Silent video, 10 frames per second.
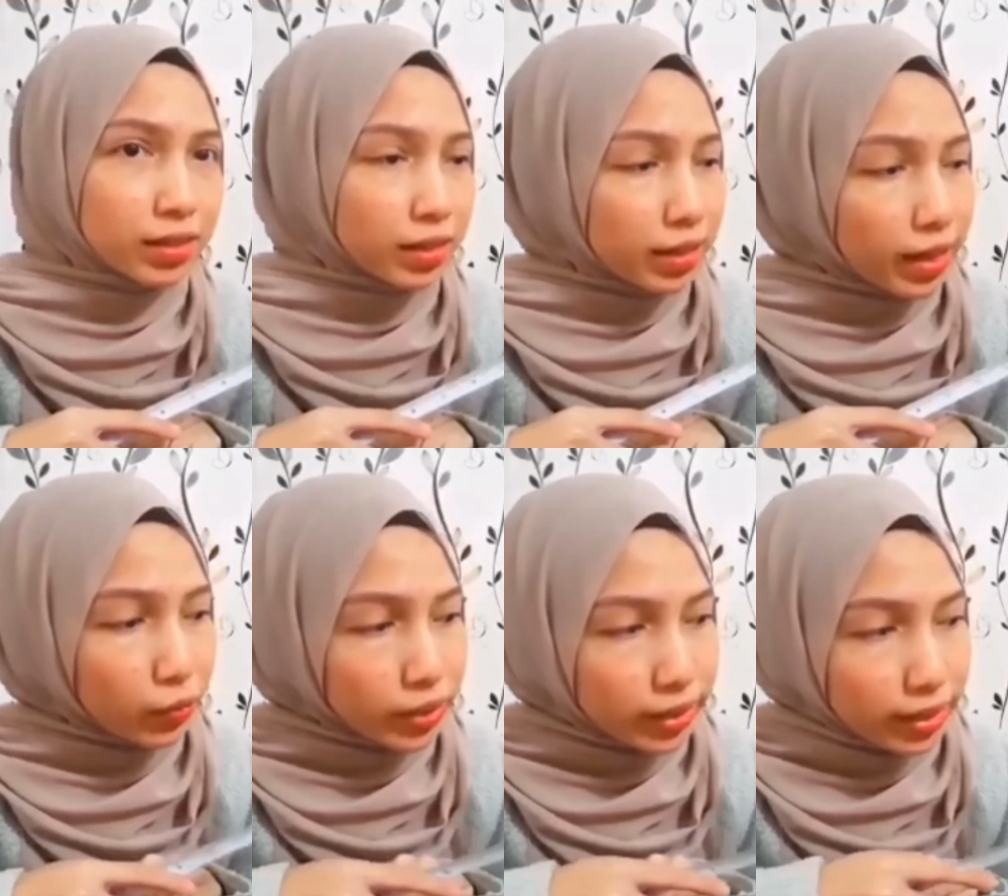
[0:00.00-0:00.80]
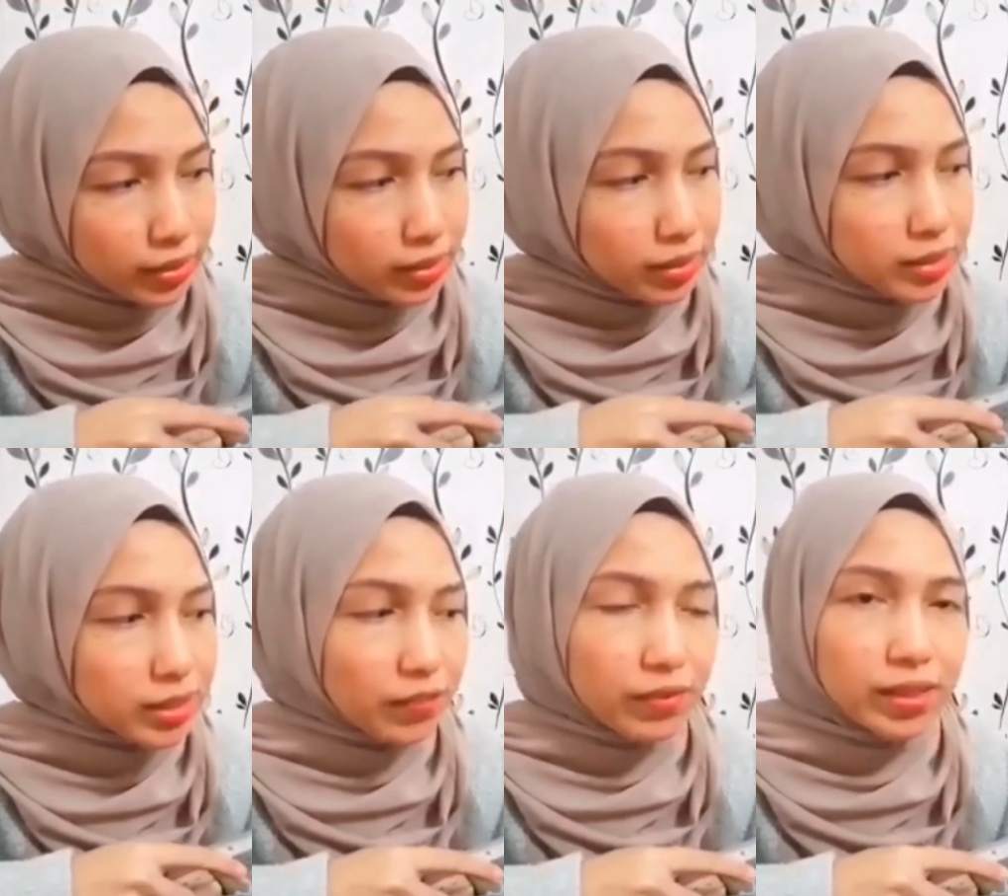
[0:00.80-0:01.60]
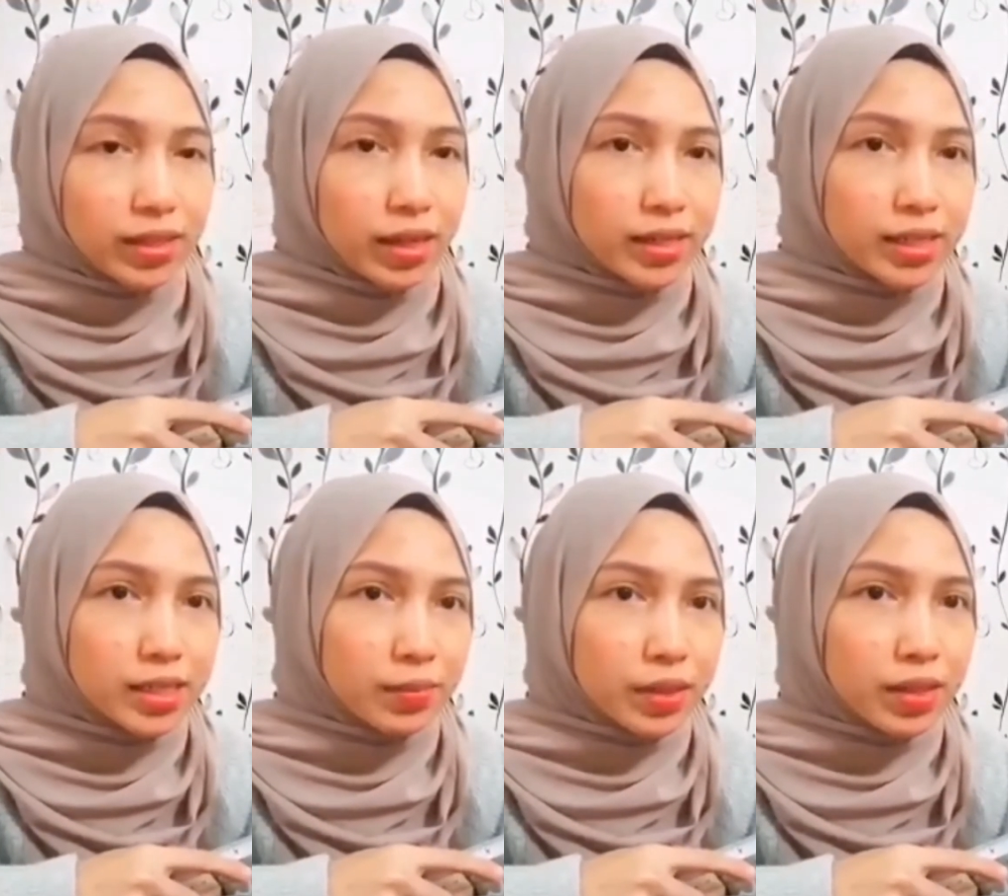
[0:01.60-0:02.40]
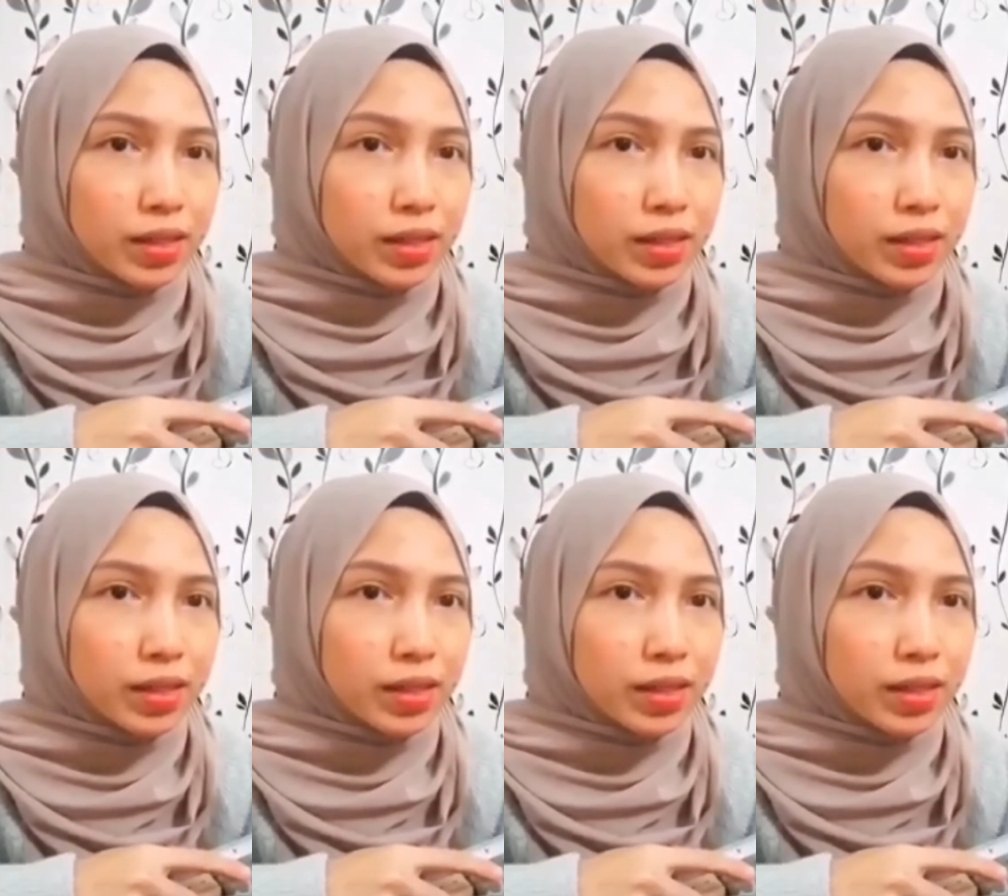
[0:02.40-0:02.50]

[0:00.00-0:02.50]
And we get 79 decimal